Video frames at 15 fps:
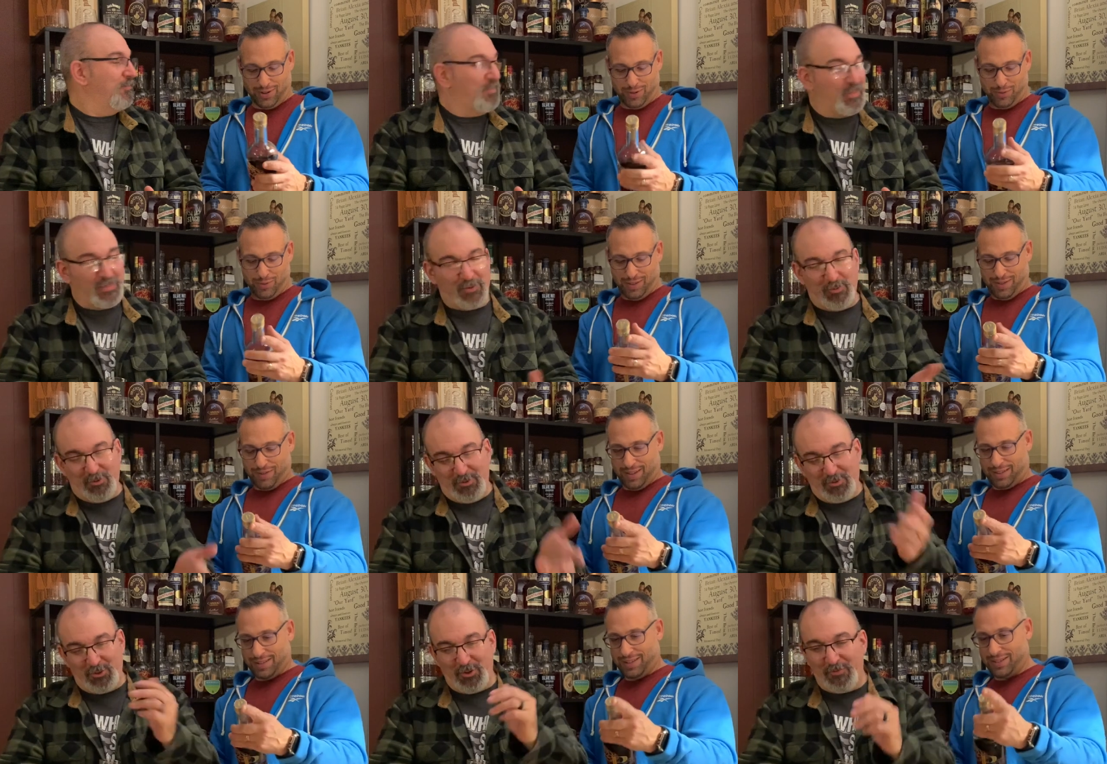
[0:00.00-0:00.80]
Speaker 1: new leaf, I
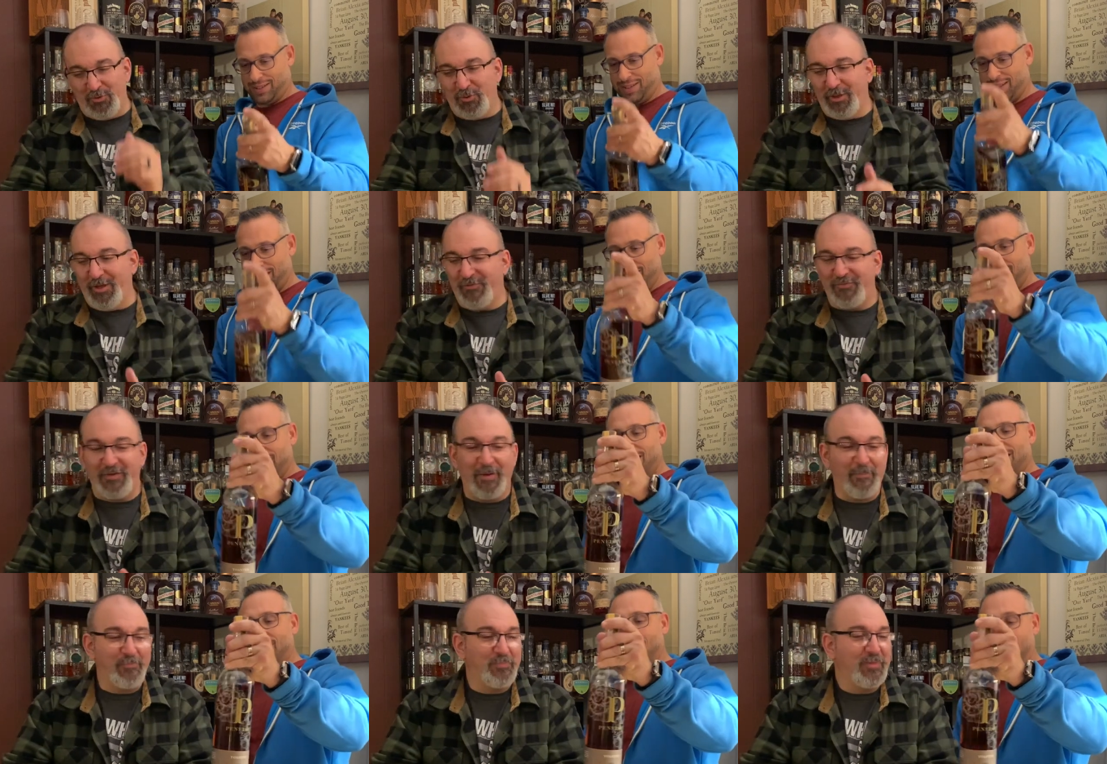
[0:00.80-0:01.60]
Turnover turned leaf.
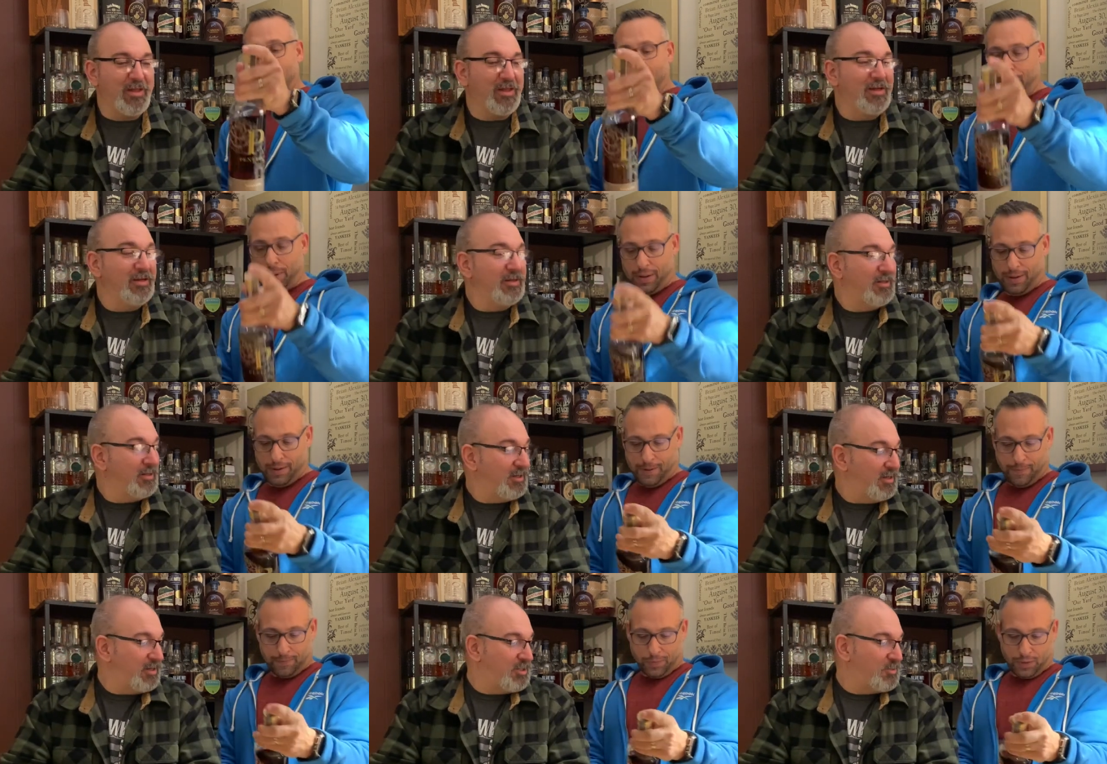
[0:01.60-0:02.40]
Yep. Uh, but
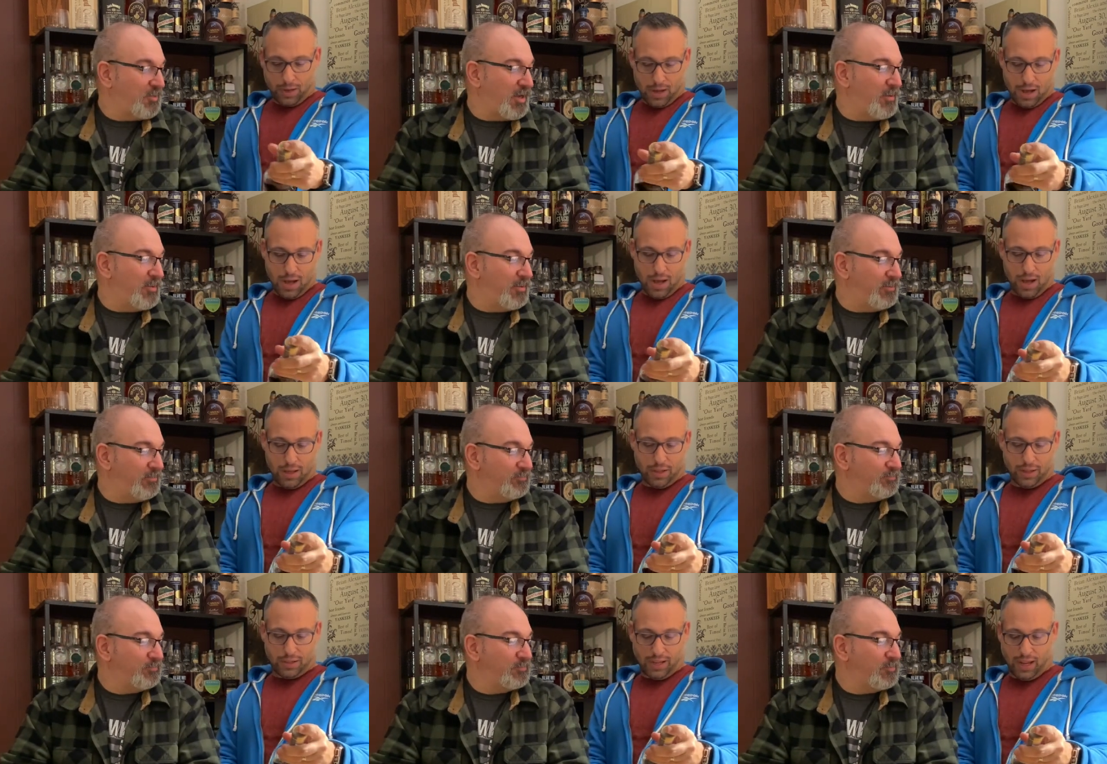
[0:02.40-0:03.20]
uh,
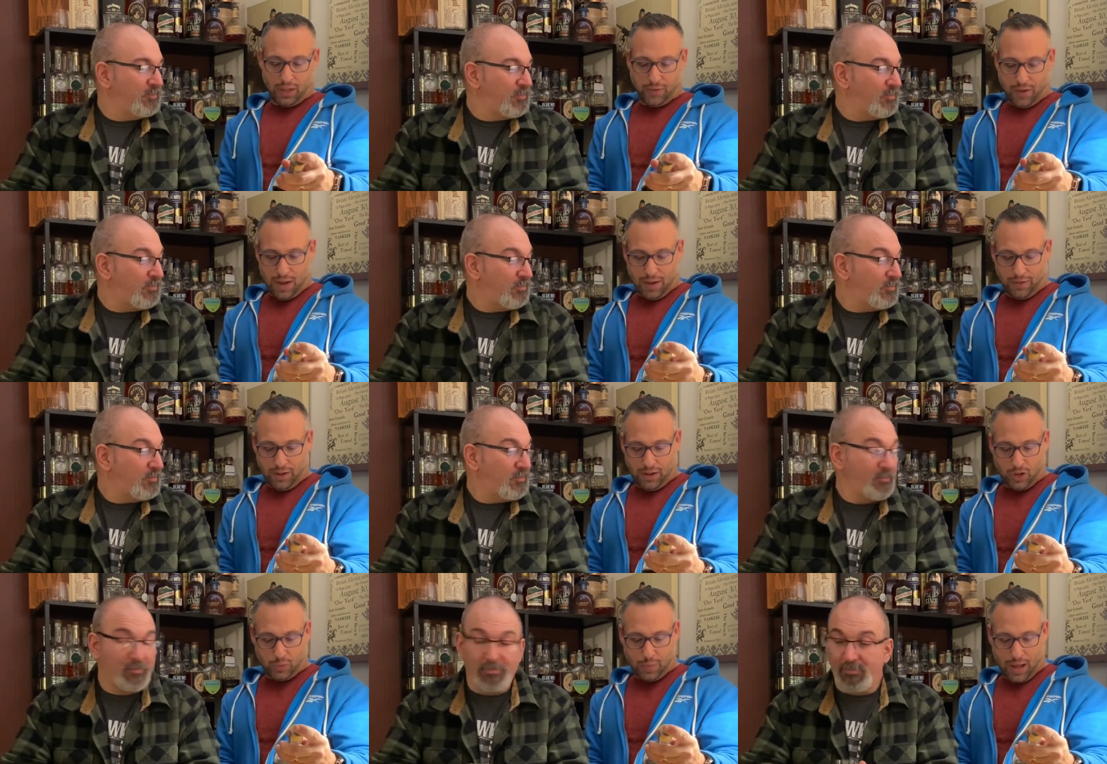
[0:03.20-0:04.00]
it's age five
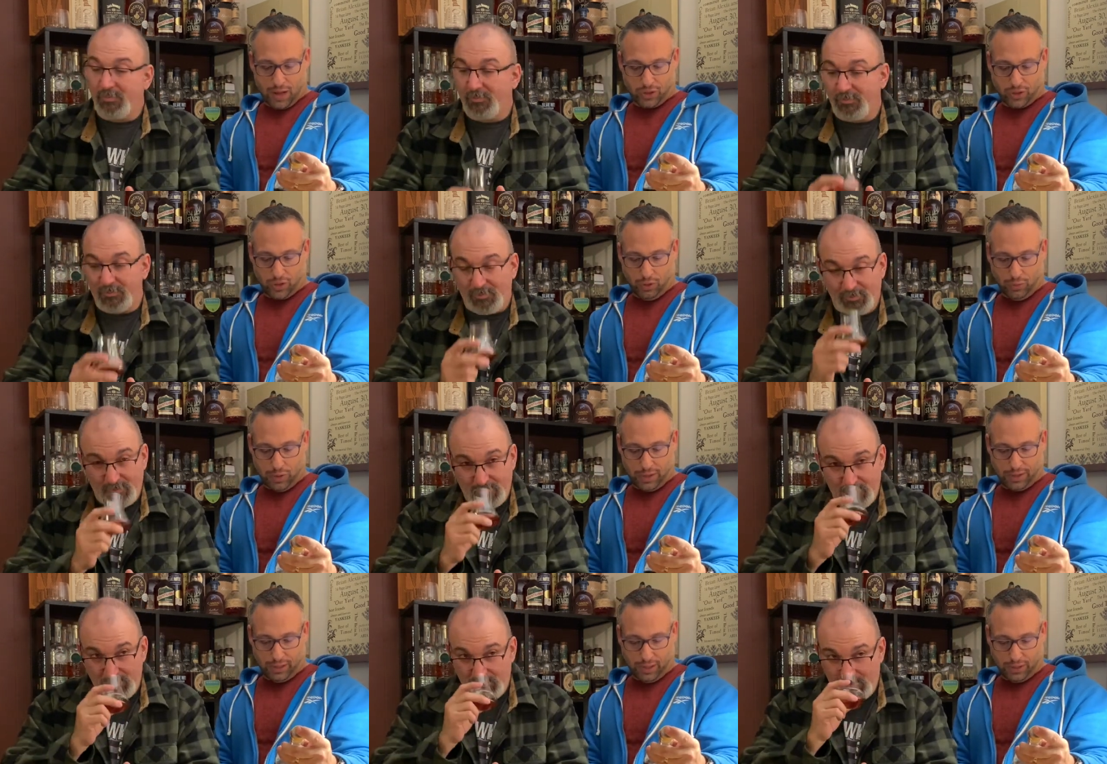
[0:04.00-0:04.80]
years, batch
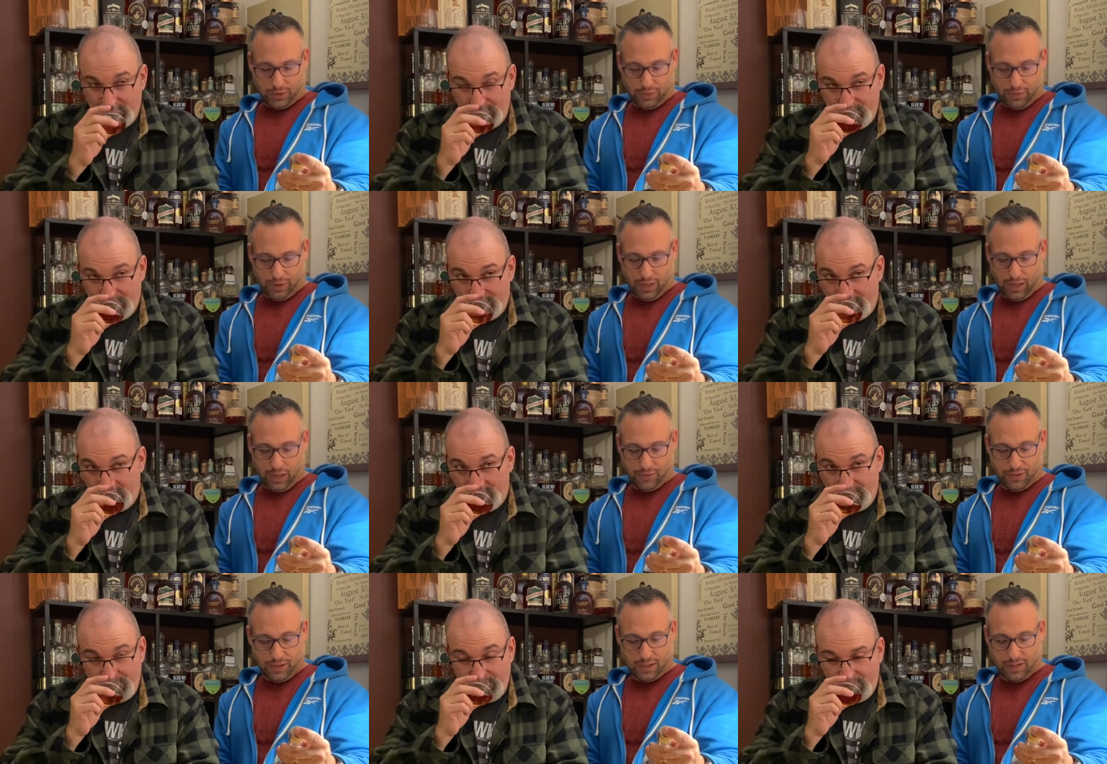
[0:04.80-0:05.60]
2163,
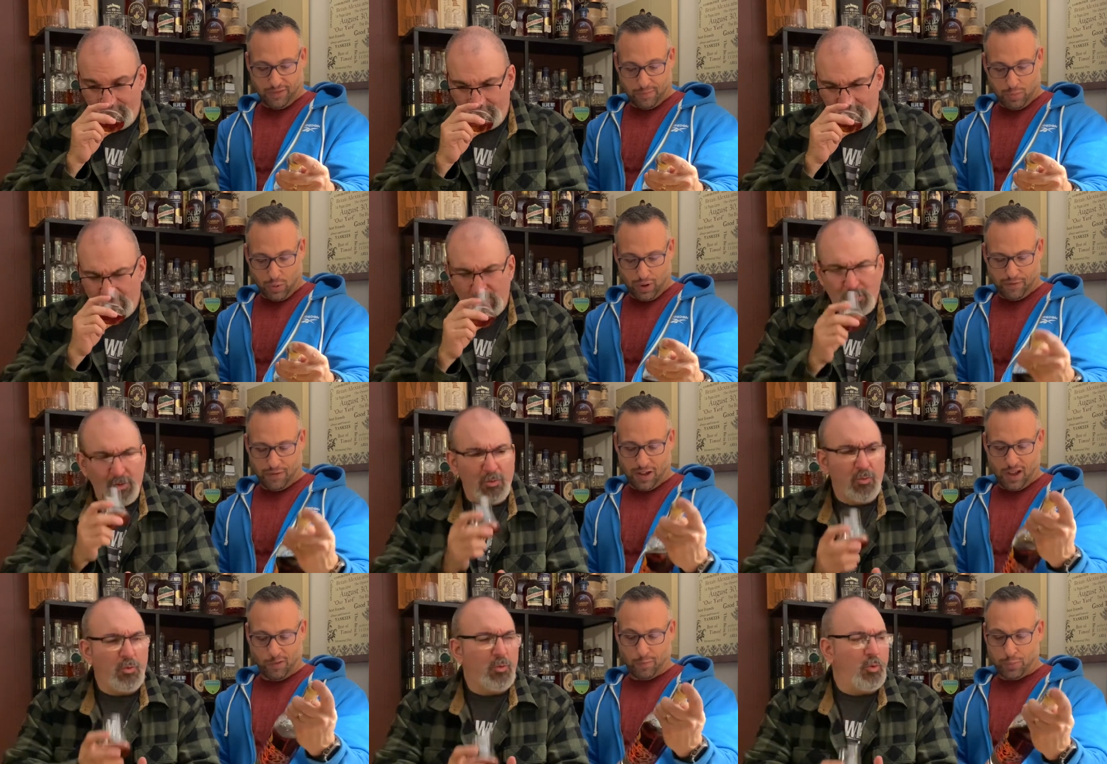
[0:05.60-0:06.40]

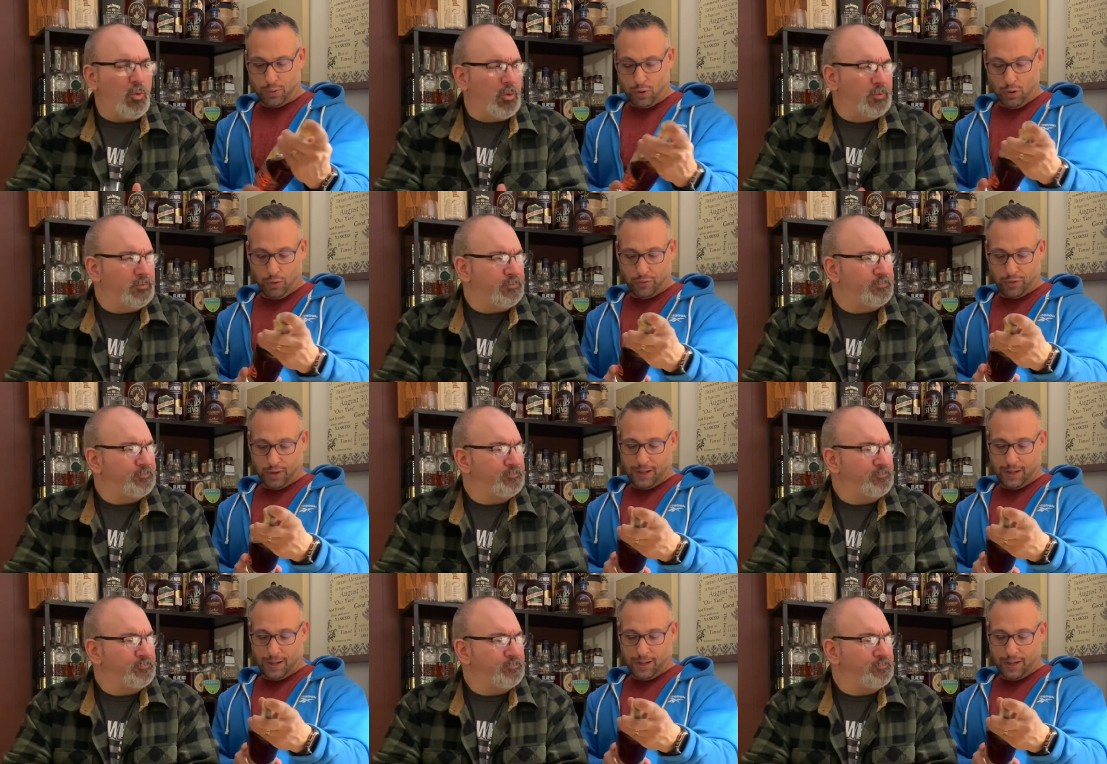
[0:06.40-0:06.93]
57.5 proof.